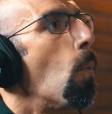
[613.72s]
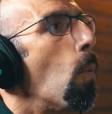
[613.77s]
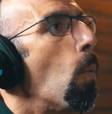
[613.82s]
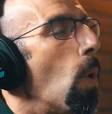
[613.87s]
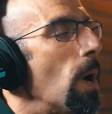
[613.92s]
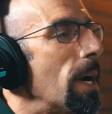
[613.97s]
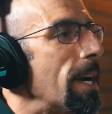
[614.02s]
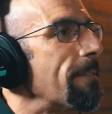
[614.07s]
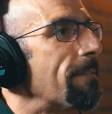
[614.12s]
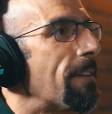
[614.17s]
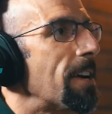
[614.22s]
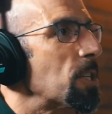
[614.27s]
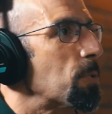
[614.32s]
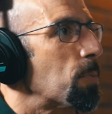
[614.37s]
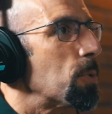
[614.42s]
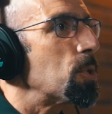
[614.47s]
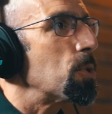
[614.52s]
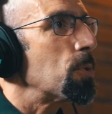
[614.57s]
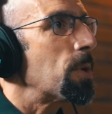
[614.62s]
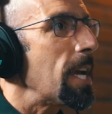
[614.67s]
What advice
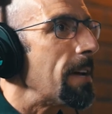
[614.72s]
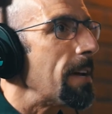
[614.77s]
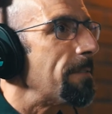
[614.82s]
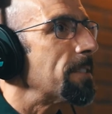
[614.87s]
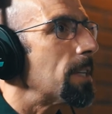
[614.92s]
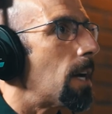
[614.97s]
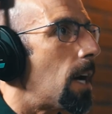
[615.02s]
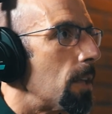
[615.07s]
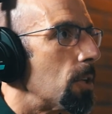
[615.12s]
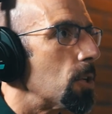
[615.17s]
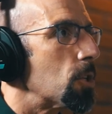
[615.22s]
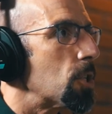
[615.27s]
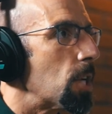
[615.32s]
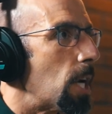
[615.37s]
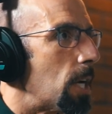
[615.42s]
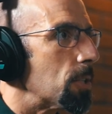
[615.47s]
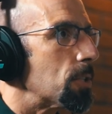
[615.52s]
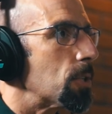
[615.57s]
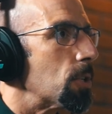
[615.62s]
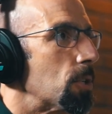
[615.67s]
would you give to other
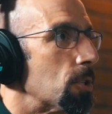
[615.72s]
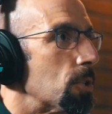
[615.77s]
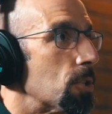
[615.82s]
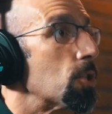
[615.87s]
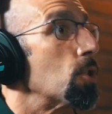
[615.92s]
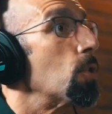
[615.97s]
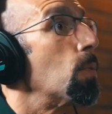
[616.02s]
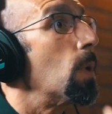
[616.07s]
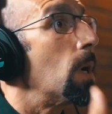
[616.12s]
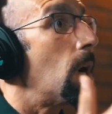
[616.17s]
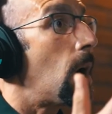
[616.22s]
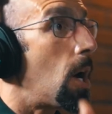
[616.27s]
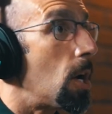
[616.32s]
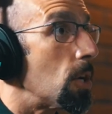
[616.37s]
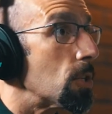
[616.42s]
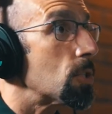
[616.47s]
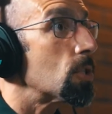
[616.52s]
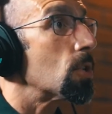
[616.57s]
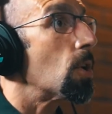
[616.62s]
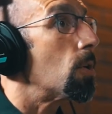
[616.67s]
shelters who are
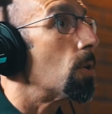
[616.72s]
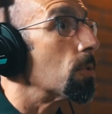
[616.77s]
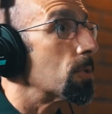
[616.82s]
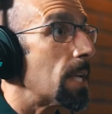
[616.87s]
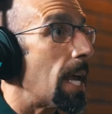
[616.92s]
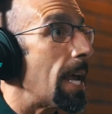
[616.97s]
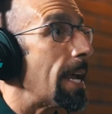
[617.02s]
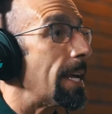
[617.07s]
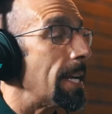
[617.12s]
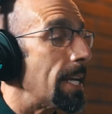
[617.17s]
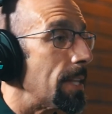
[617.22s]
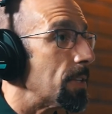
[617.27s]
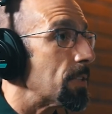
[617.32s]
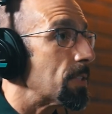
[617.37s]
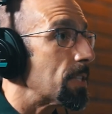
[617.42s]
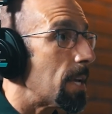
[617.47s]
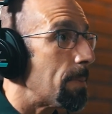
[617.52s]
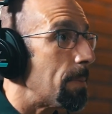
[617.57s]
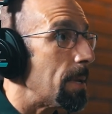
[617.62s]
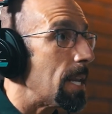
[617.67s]
also taking in the
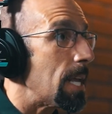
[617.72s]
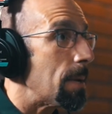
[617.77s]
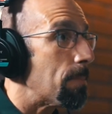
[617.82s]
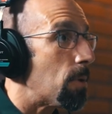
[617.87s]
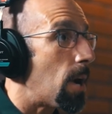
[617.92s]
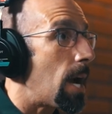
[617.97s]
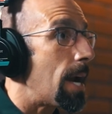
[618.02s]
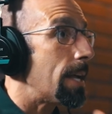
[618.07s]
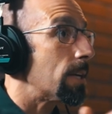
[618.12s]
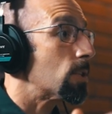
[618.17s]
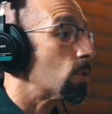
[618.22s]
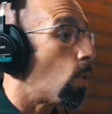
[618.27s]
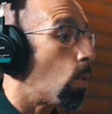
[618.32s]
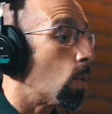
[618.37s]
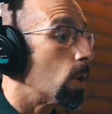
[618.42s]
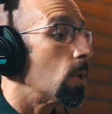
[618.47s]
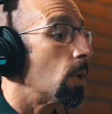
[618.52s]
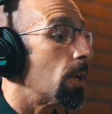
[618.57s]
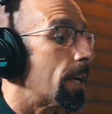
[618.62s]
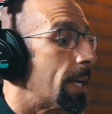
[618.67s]
CBD products
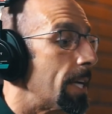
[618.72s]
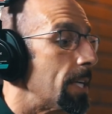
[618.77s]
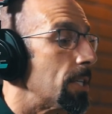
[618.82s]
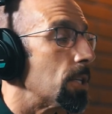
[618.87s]
or looking